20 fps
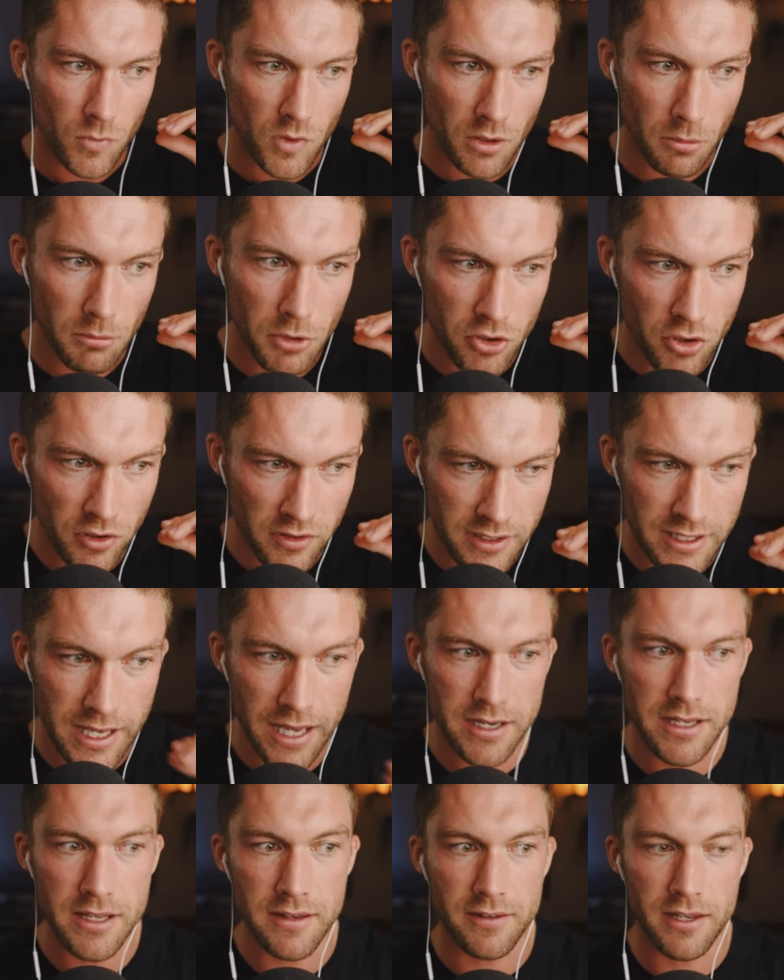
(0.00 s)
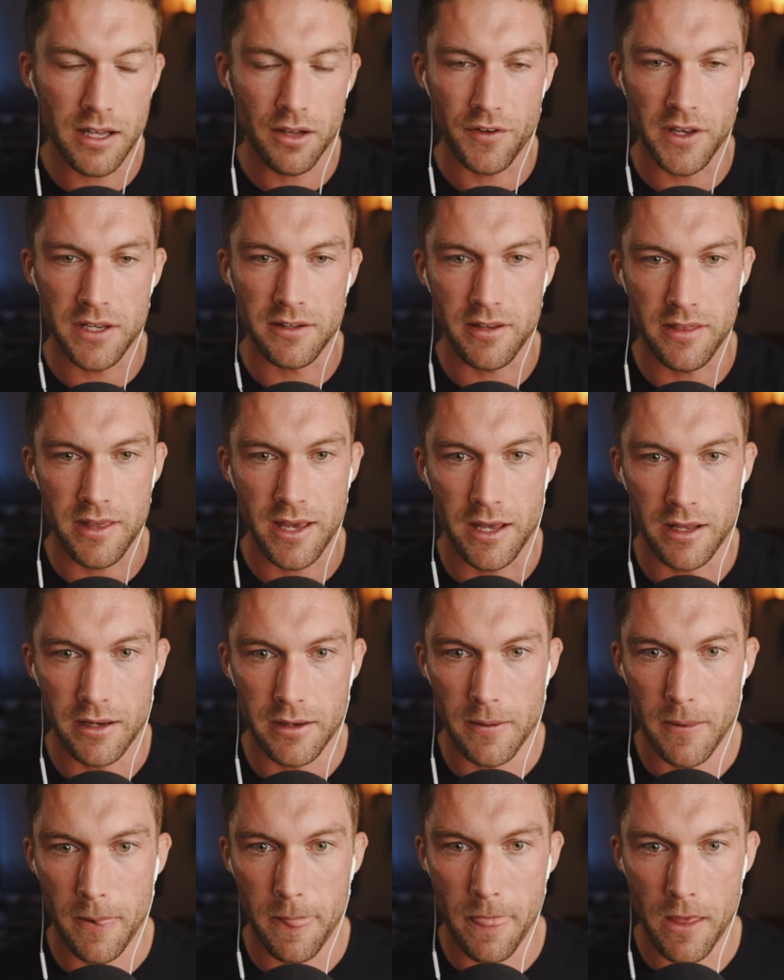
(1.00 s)
But just getting yourself into that
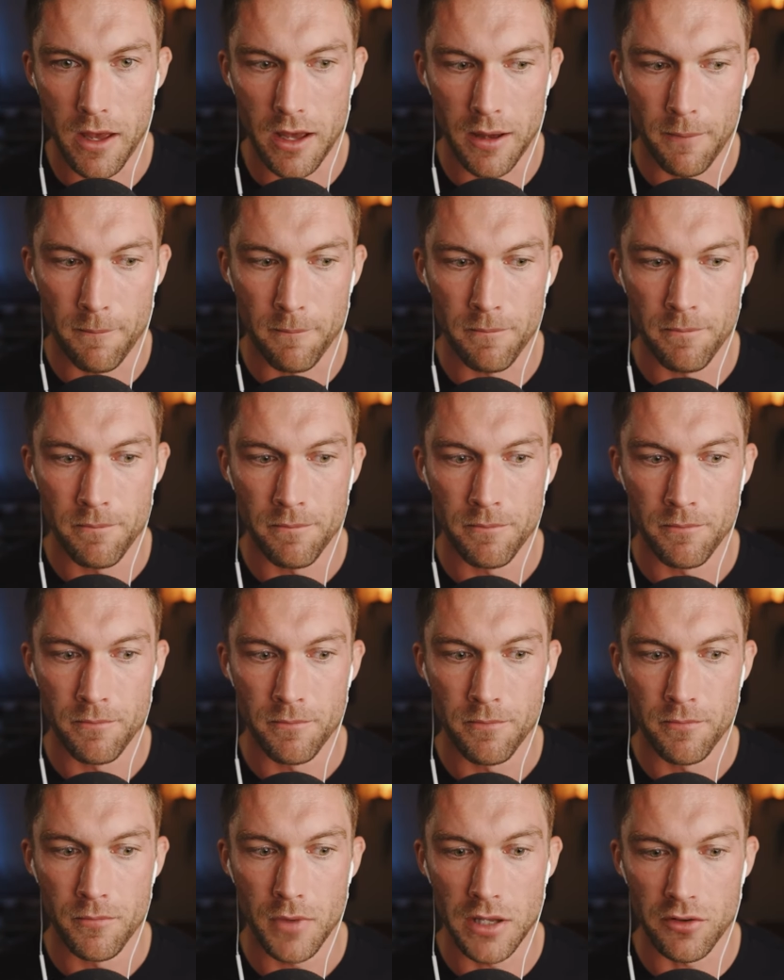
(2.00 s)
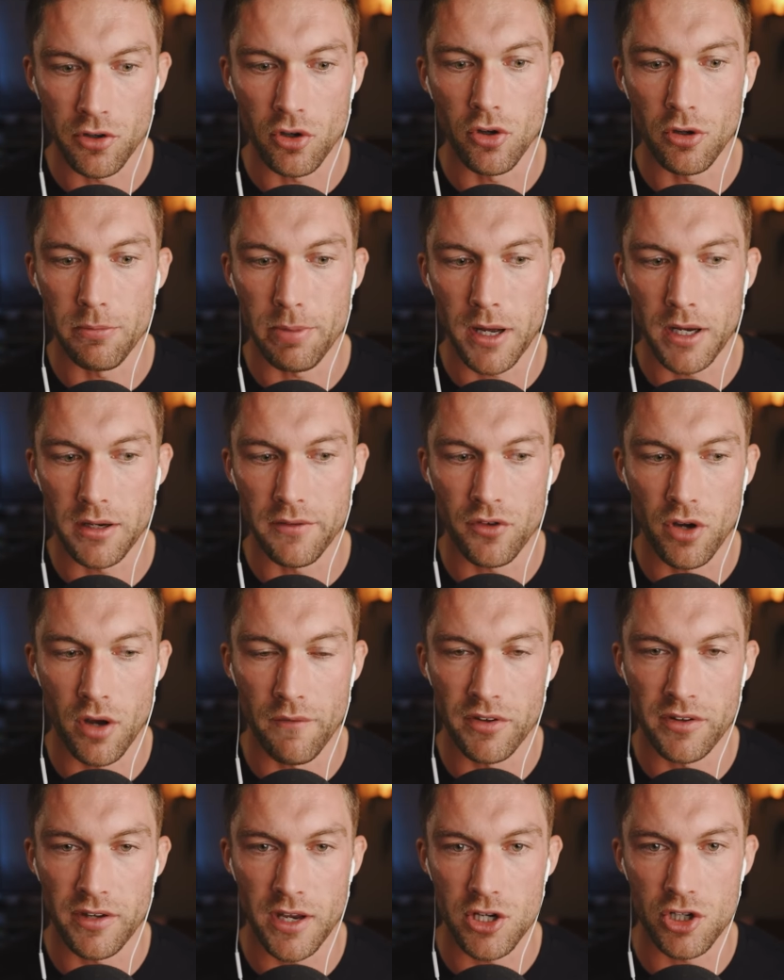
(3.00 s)
um, is a good part of
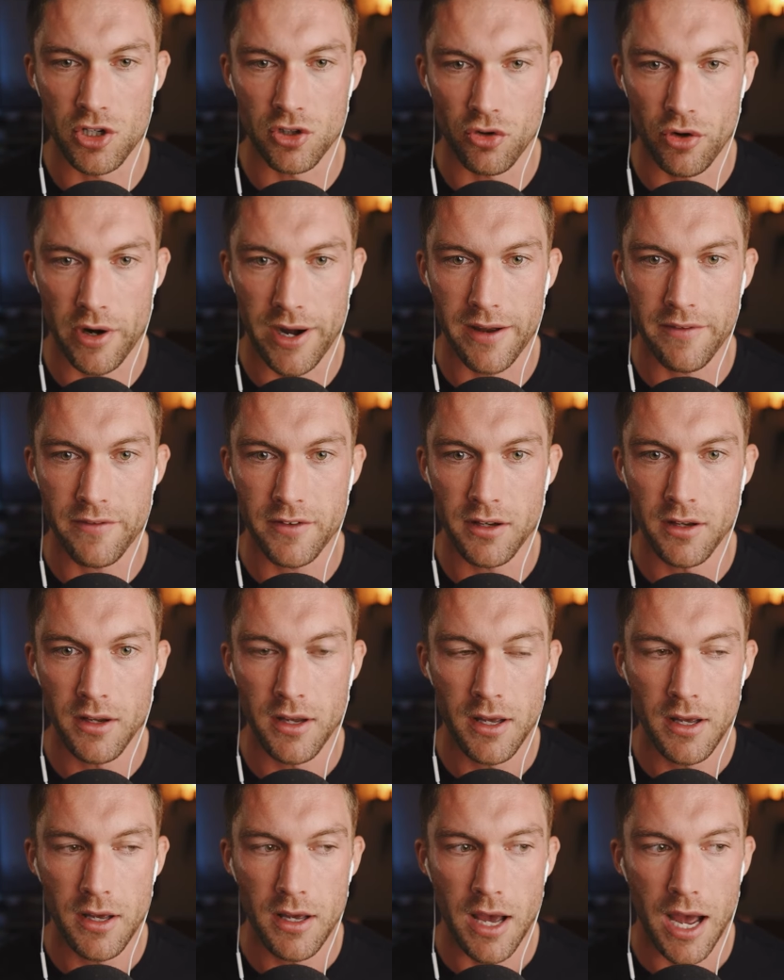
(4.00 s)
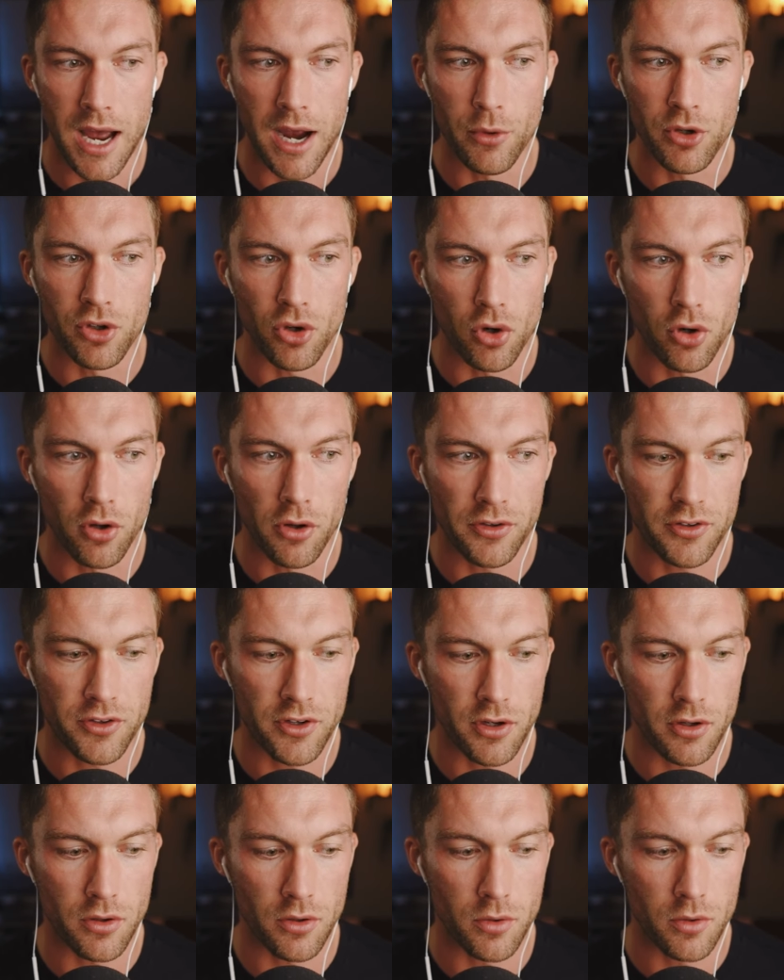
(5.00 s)
conversation craft. I would
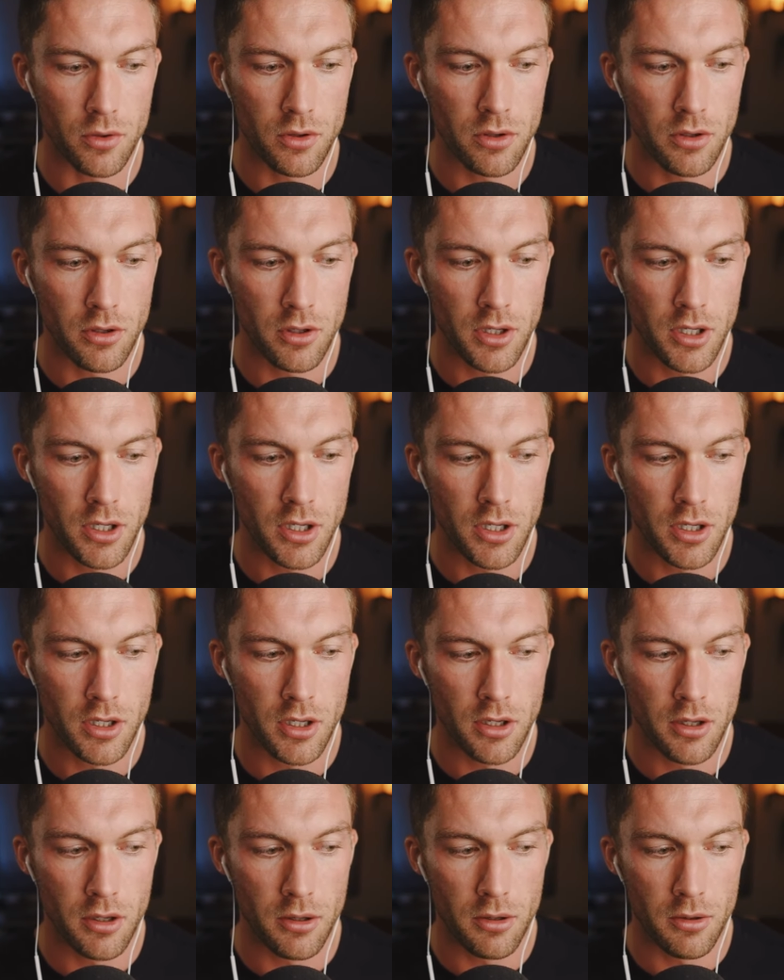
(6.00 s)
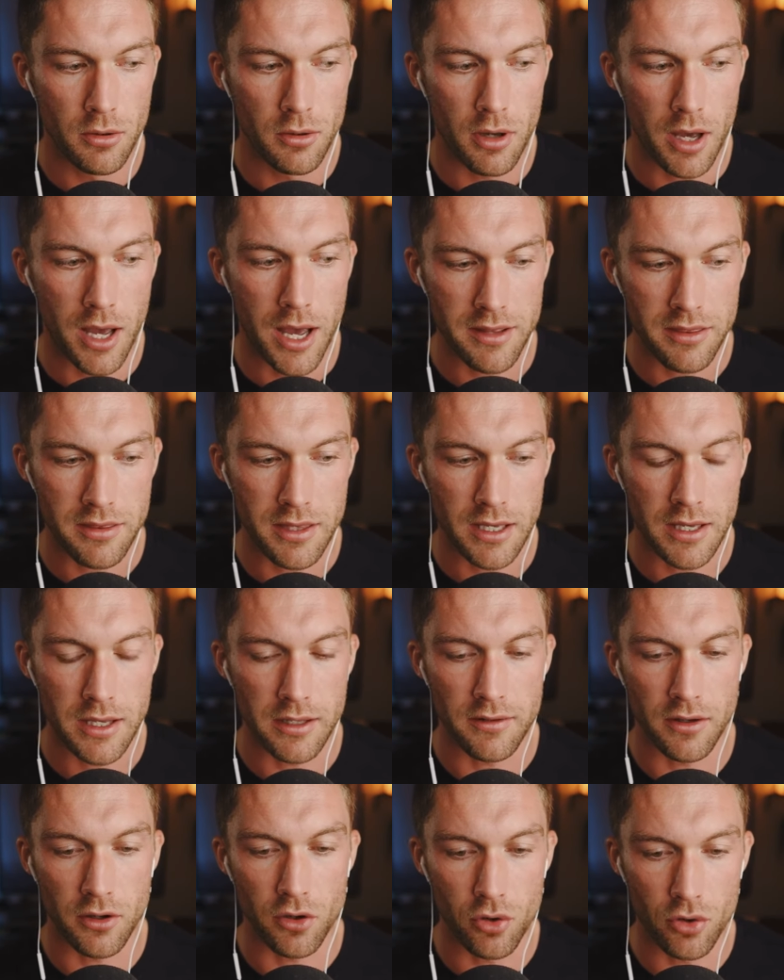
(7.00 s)
also I think
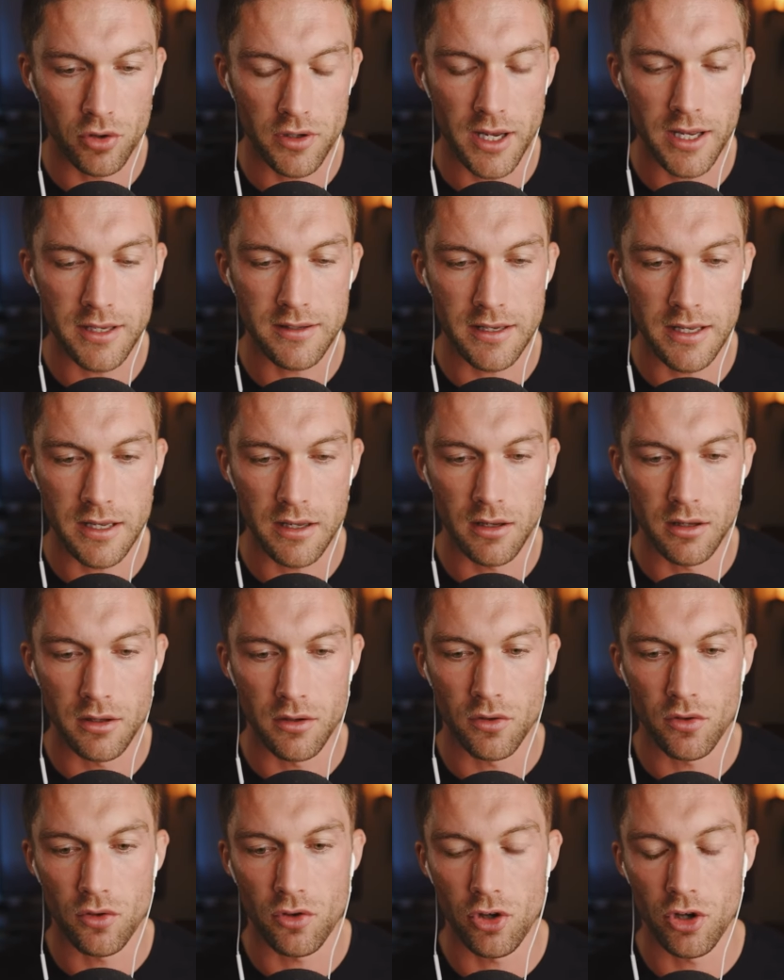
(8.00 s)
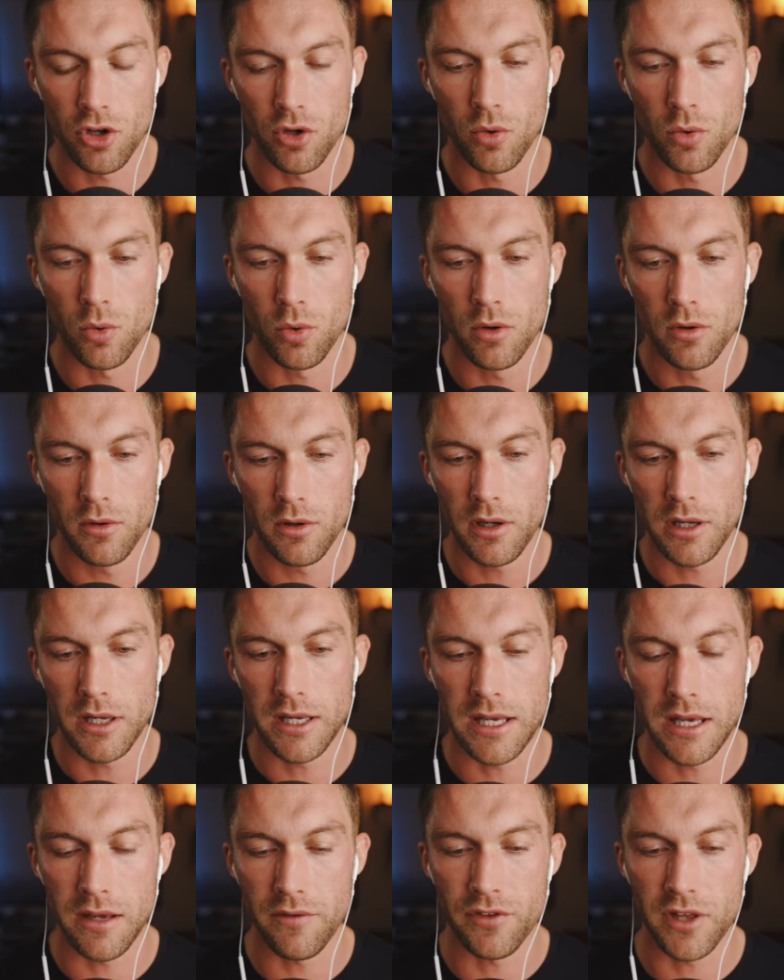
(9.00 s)
it's a good idea to
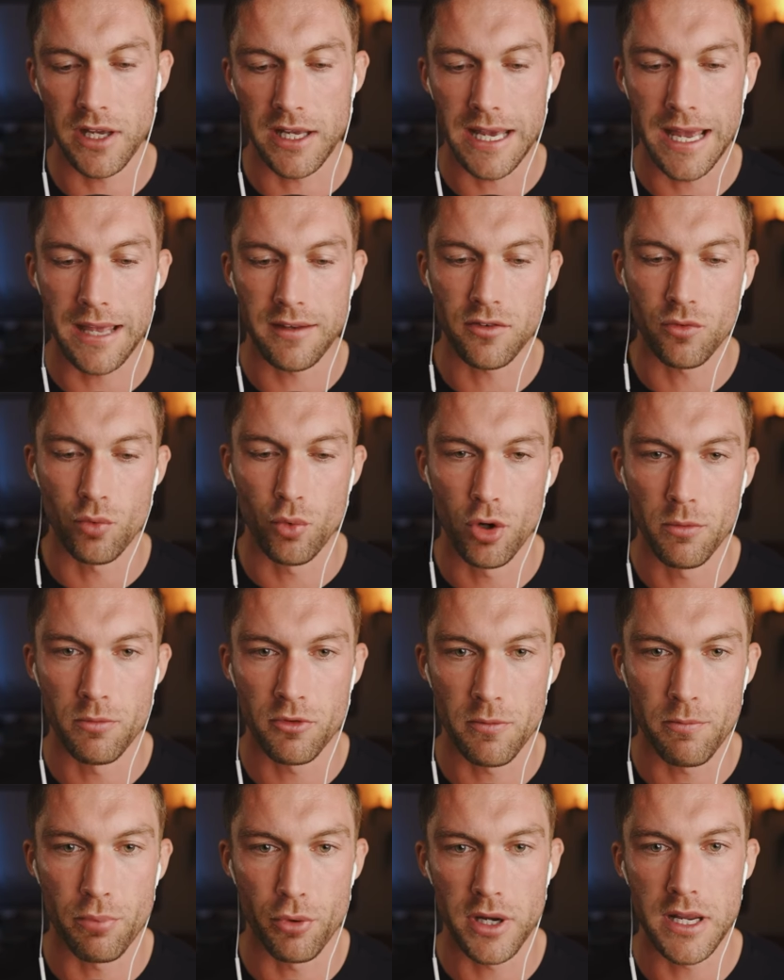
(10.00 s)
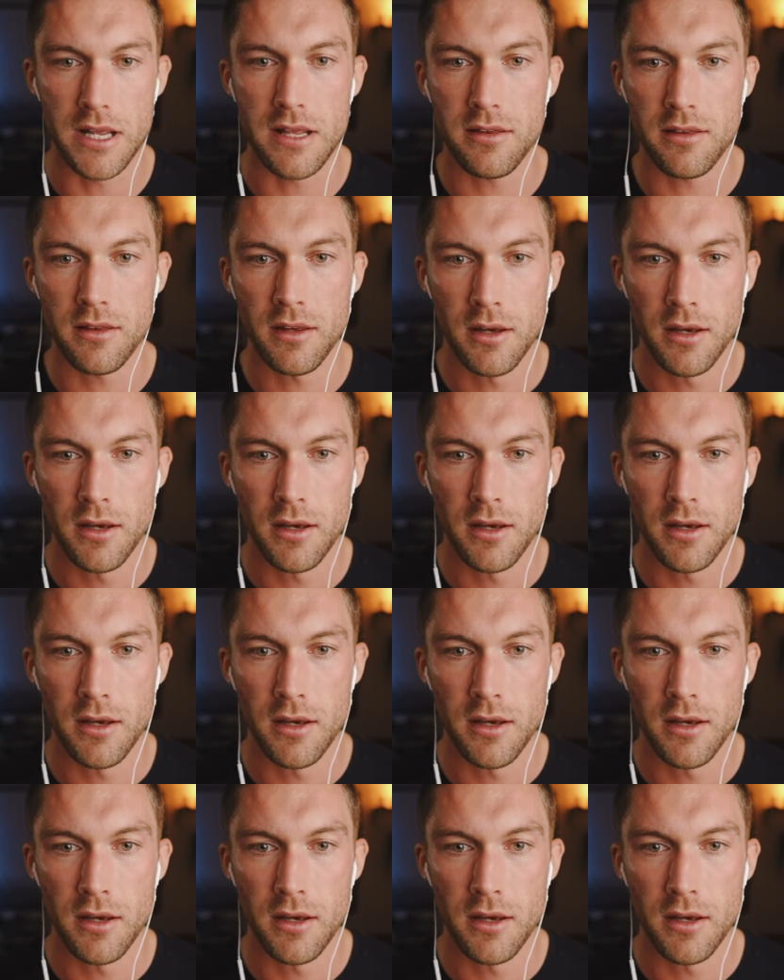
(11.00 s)
give the guest room to breathe.